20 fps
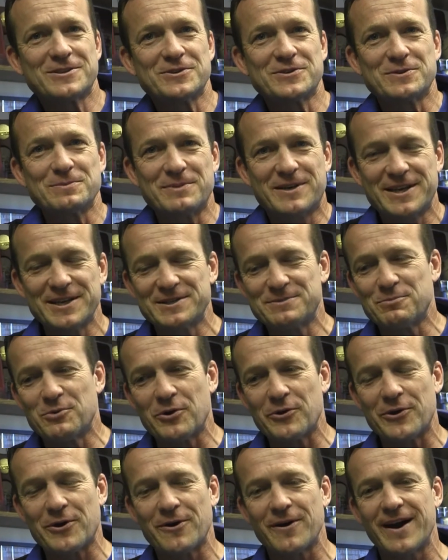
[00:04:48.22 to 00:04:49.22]
wrestle some kids
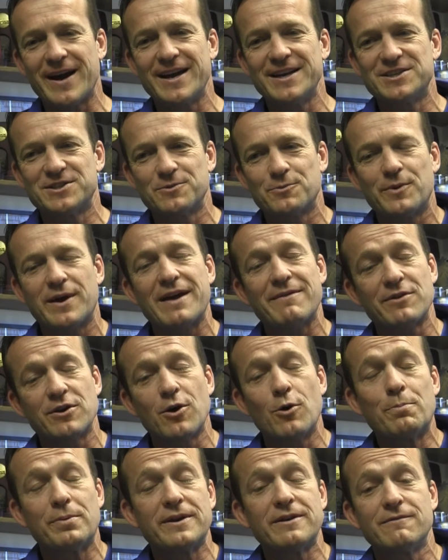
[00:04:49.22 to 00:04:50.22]
more their age, and we have
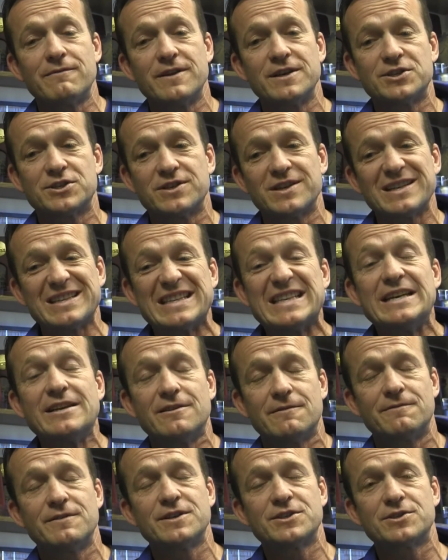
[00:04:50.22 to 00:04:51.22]
an open division, an
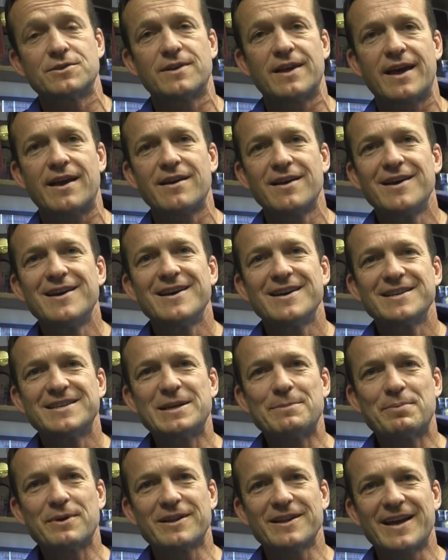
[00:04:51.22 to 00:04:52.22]
elite division that
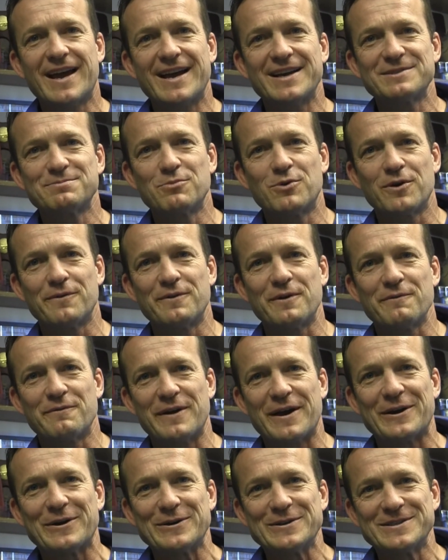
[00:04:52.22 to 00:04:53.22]
typically has more of your
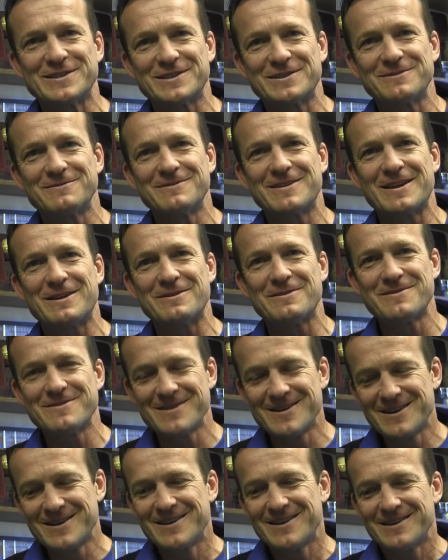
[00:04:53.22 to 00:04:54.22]
veterans and,
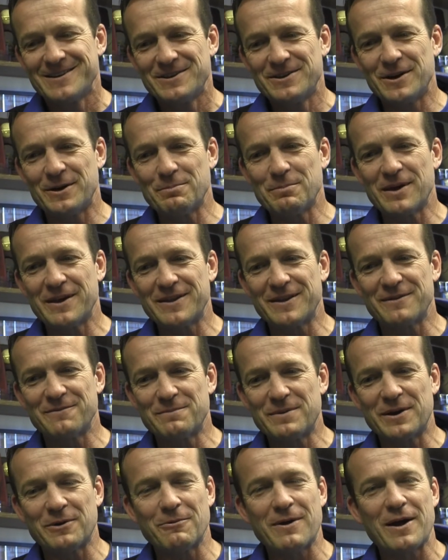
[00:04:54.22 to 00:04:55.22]
and young men that
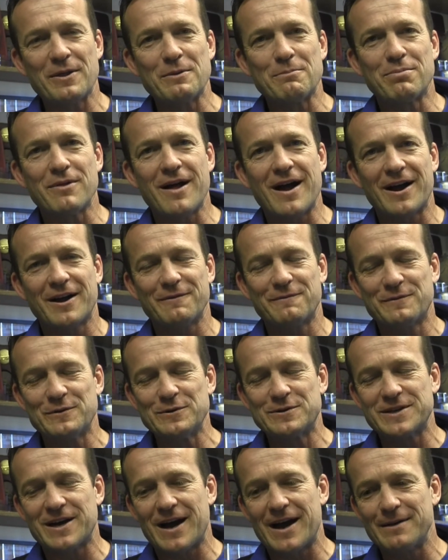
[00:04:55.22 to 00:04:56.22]
have been around the block a
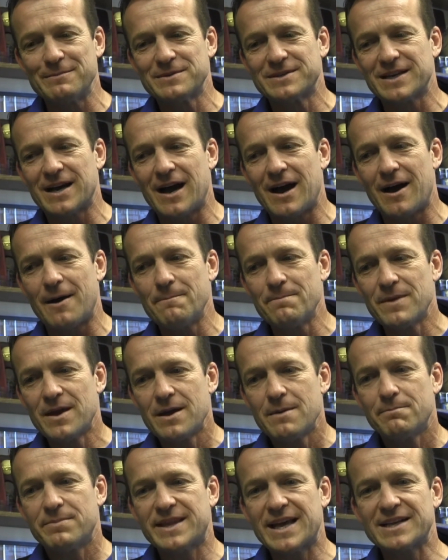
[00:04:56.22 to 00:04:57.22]
few times. Um,
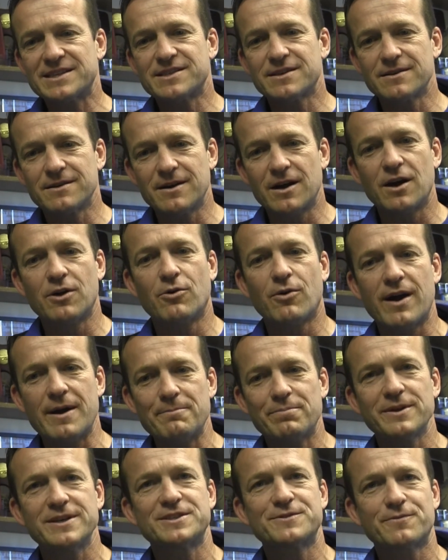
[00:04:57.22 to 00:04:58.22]
but that's a, a,
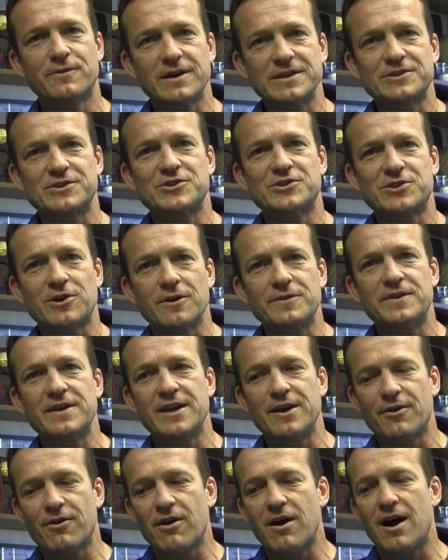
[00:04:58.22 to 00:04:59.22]
great place for us to start
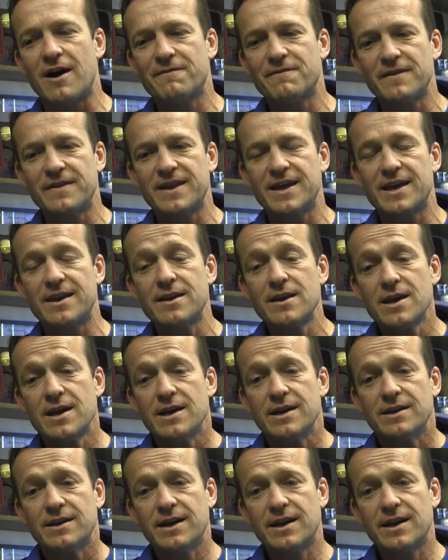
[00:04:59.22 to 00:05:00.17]
the year off. And then